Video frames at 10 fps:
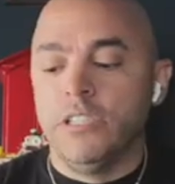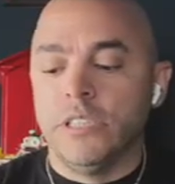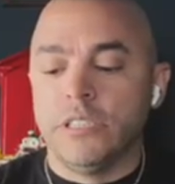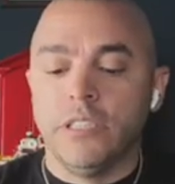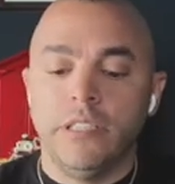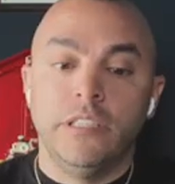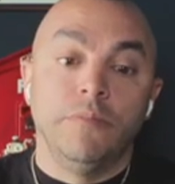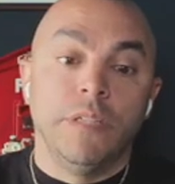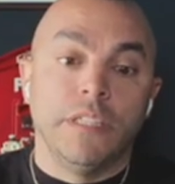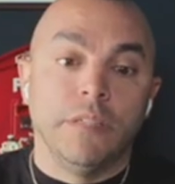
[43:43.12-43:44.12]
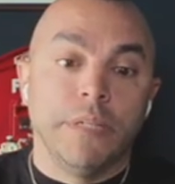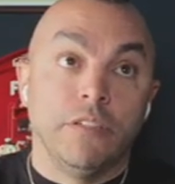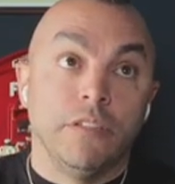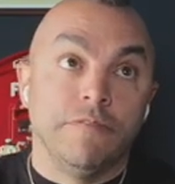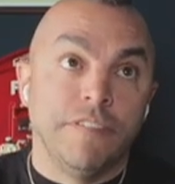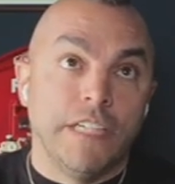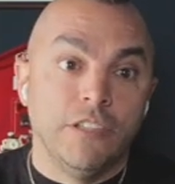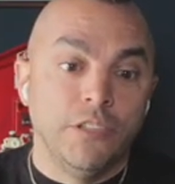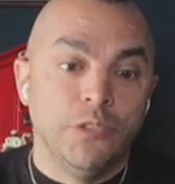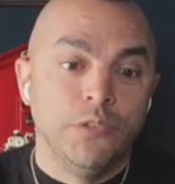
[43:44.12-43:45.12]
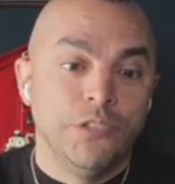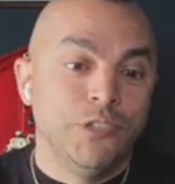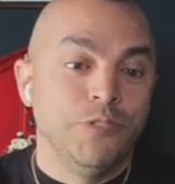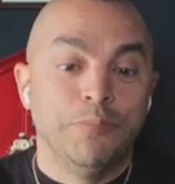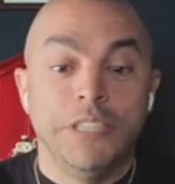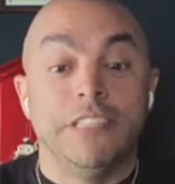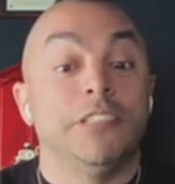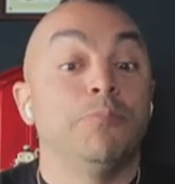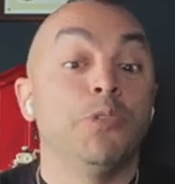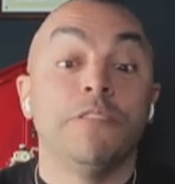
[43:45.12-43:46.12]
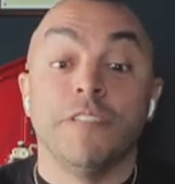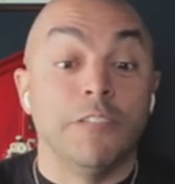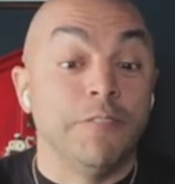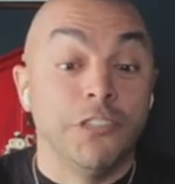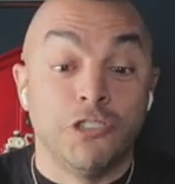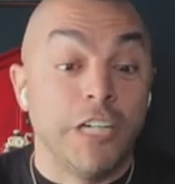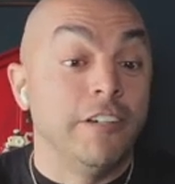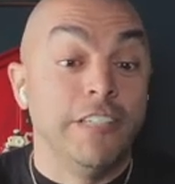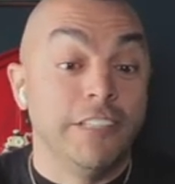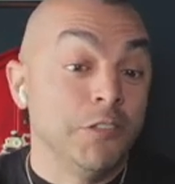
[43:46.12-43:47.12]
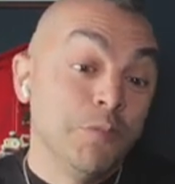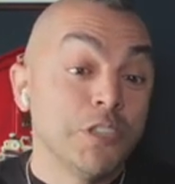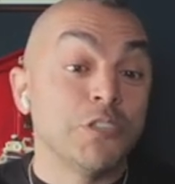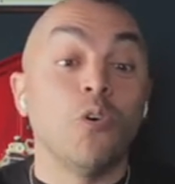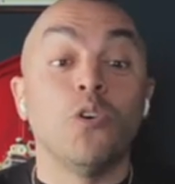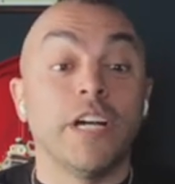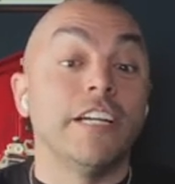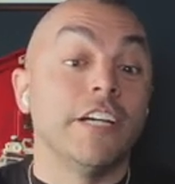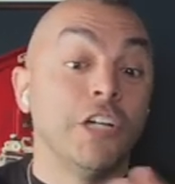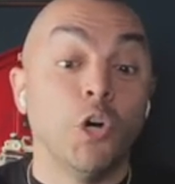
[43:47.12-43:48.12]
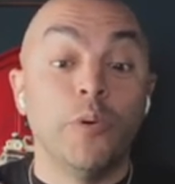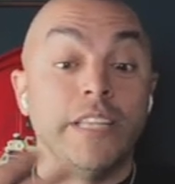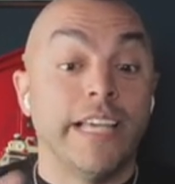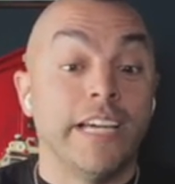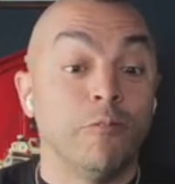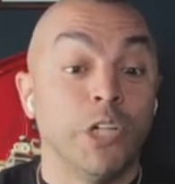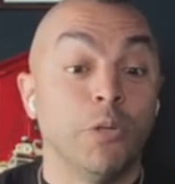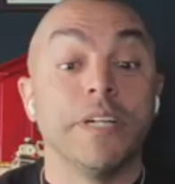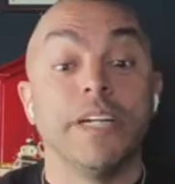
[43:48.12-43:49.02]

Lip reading: USA, you make them out of fire hose, you would be supporting firefighter charities, or it would just all kind of go in that realm.